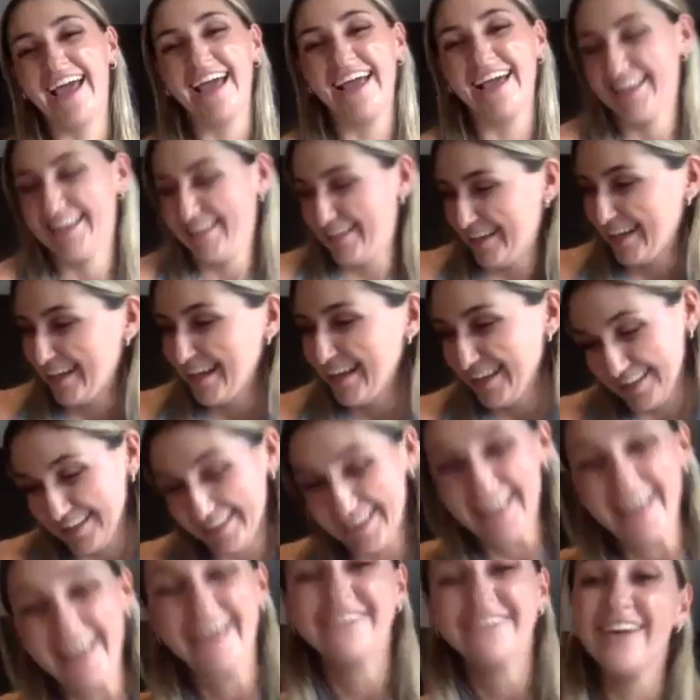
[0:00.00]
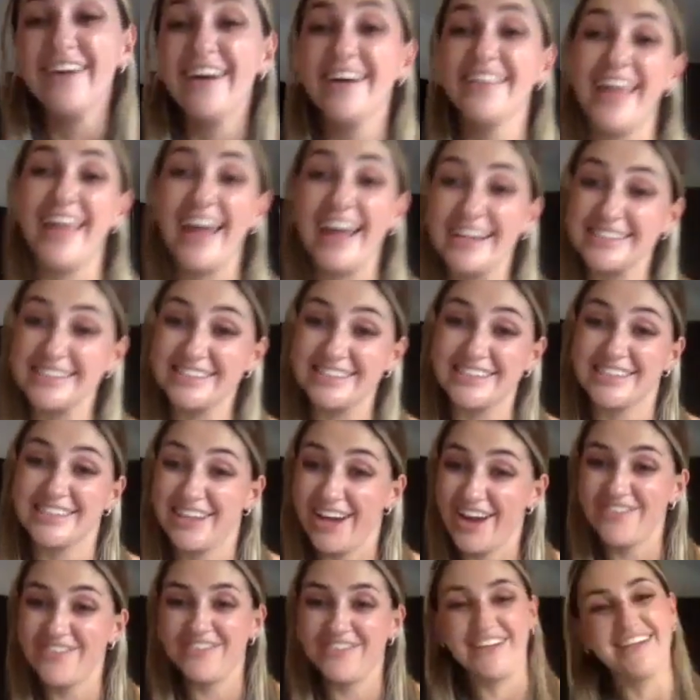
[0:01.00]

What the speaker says: the singles? Because it's quite an